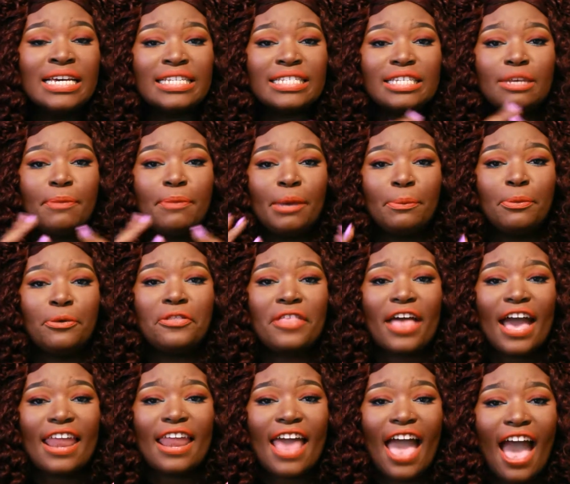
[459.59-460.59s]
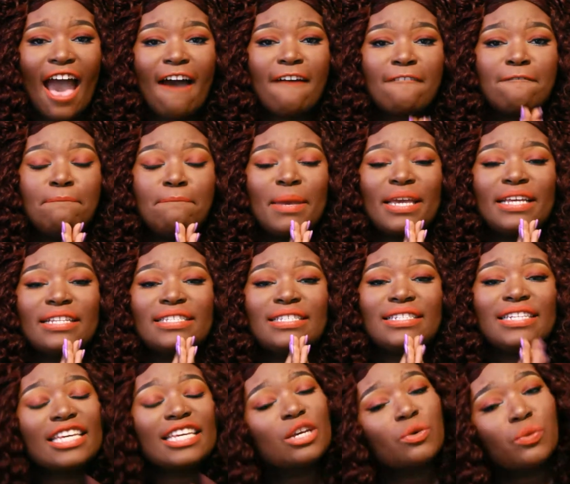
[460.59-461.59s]
to people that have been
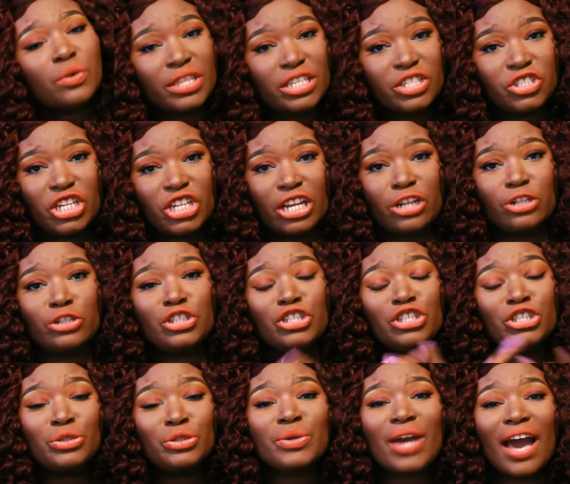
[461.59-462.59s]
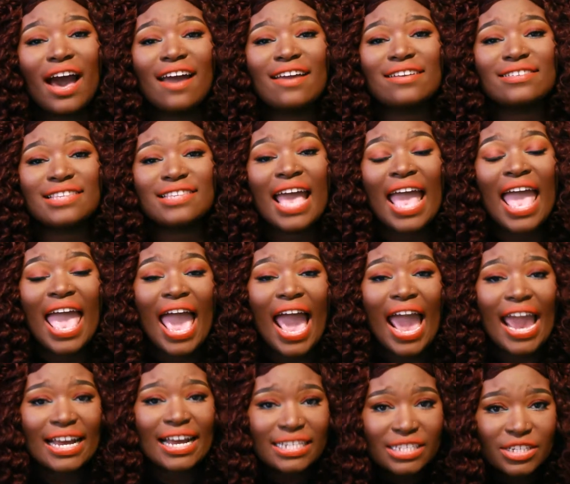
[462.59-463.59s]
sticking with this channel, to you guys,
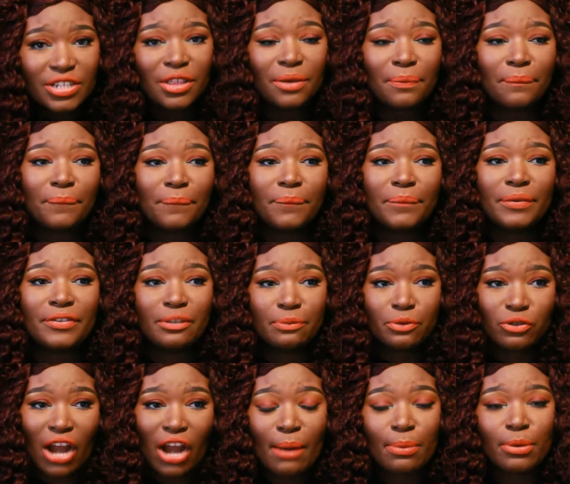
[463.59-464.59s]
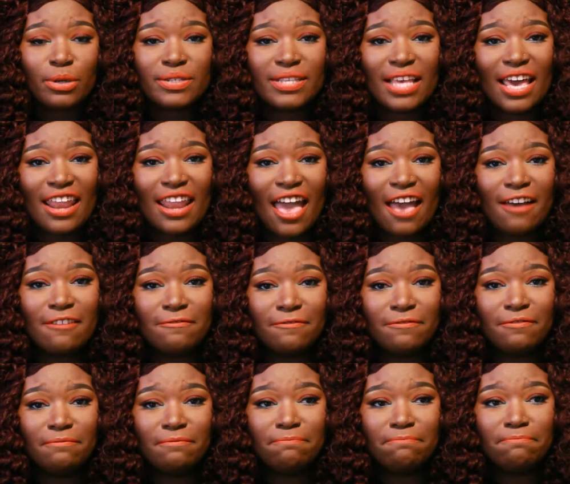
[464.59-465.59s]
and to the subscribers that have
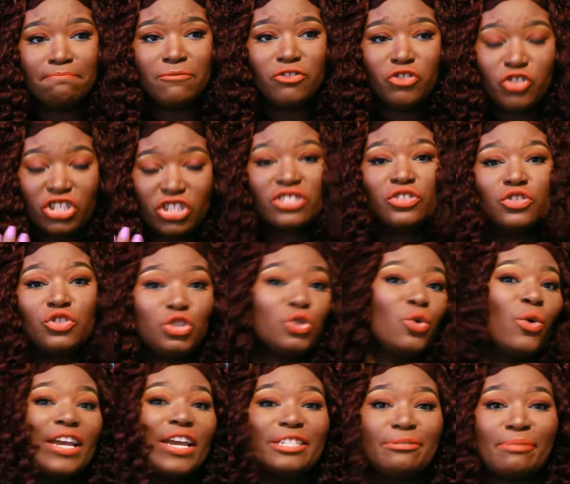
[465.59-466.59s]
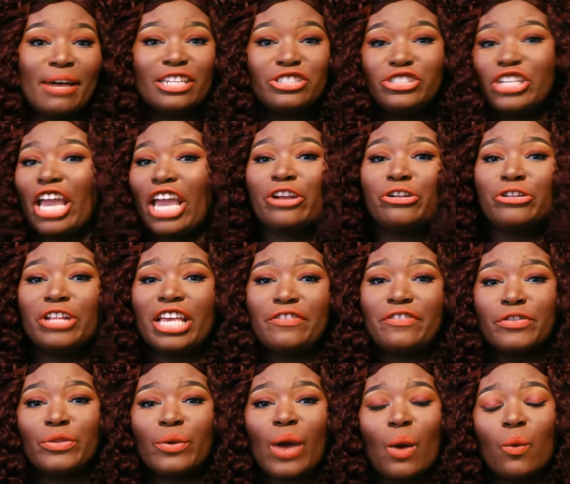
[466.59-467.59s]
just joined my channel,
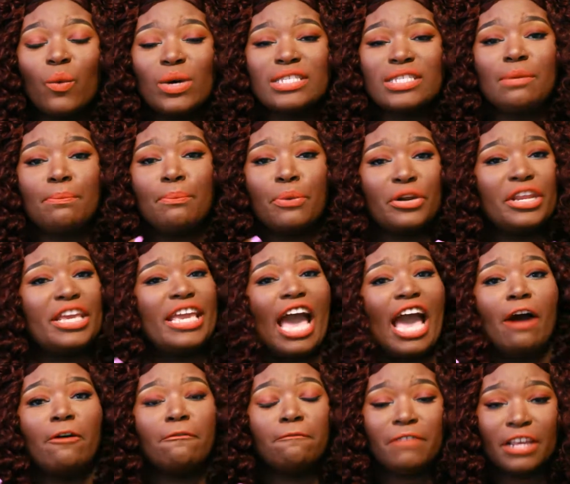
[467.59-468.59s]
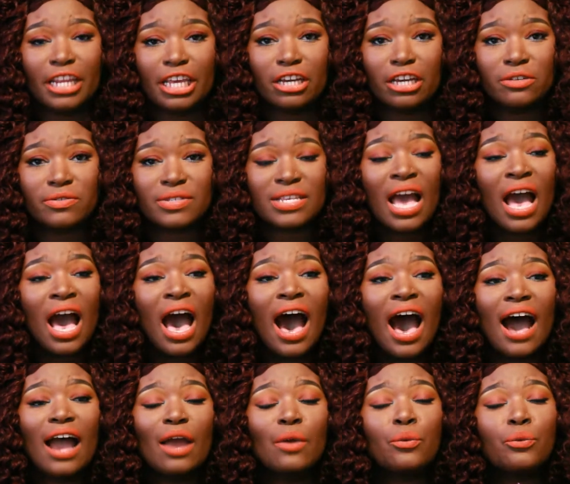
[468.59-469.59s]
even though I wasn't putting out videos.
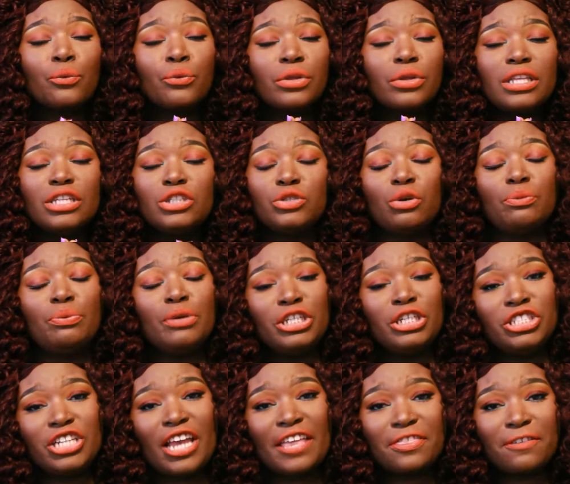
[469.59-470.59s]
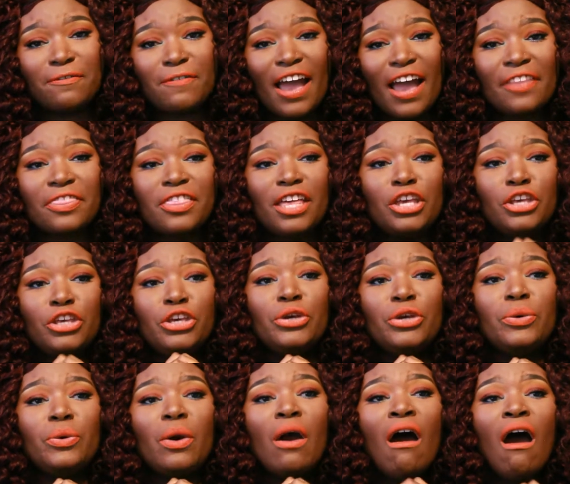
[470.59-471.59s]
I really do appreciate the fact that
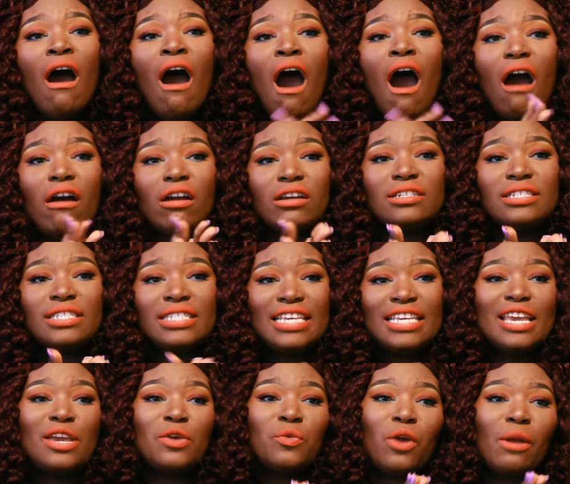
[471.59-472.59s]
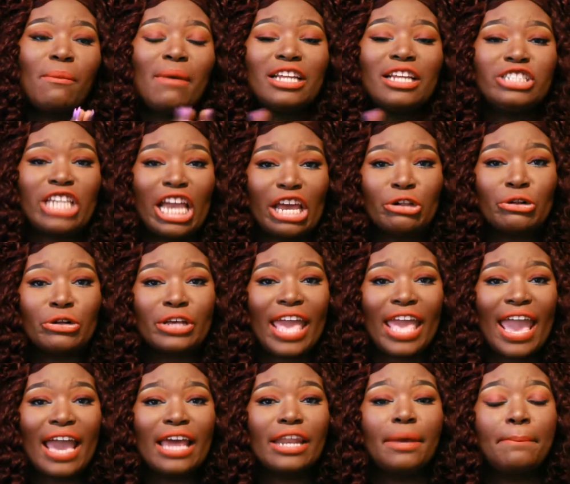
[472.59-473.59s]
you are seeing where my channel
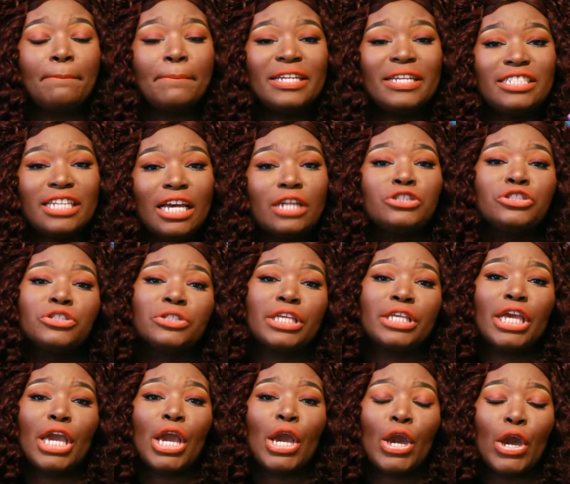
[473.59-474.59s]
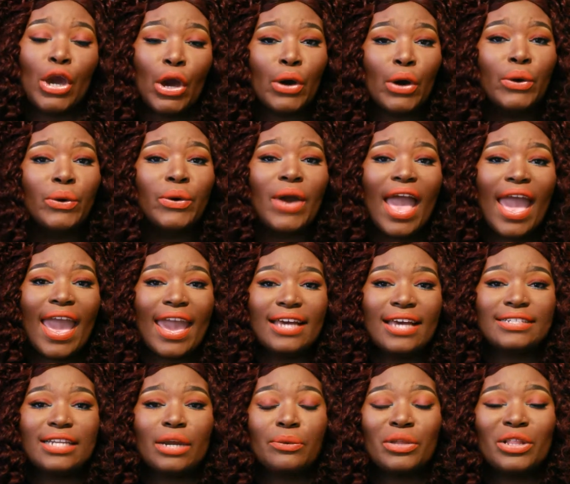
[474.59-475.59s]
can potentially go,
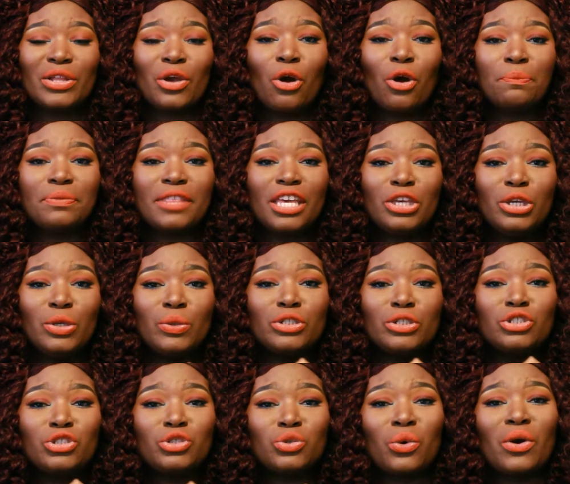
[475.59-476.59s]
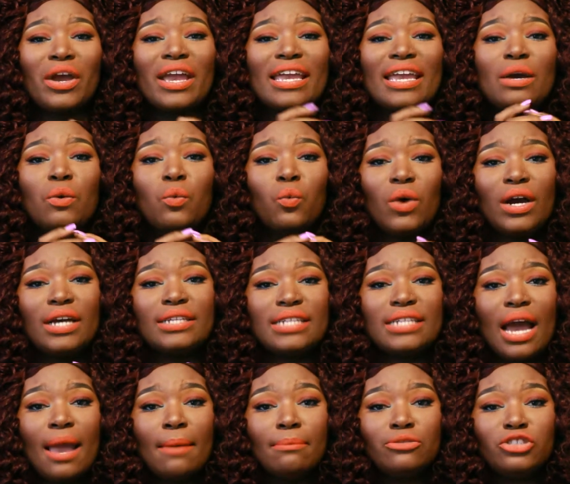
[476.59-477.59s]
and I really hope that you enjoy what
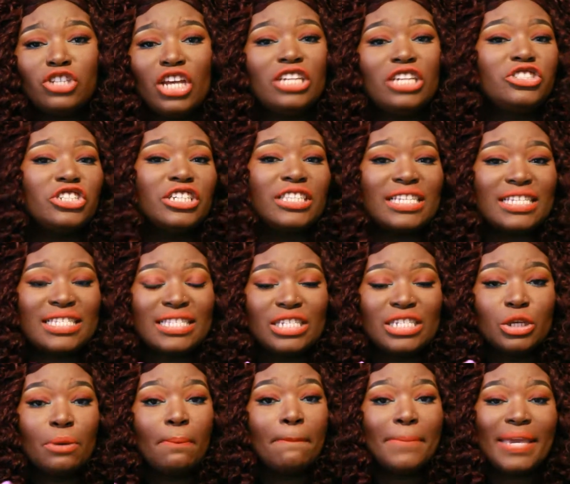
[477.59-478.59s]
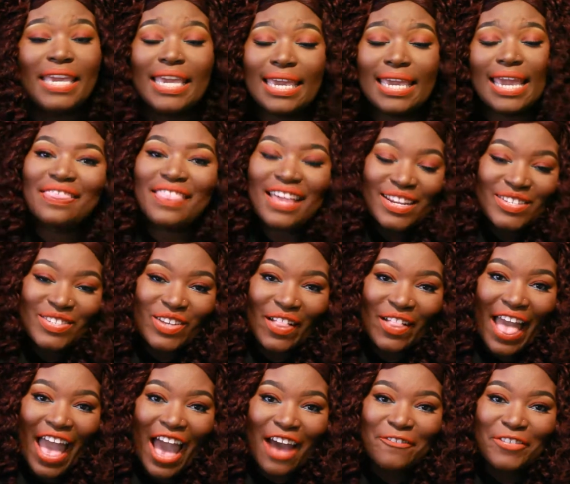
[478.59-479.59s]
I'm changing this to be. That is
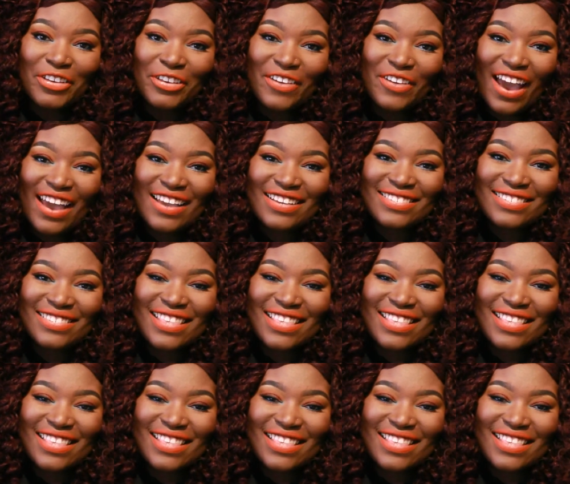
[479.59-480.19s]
all I have for you guys.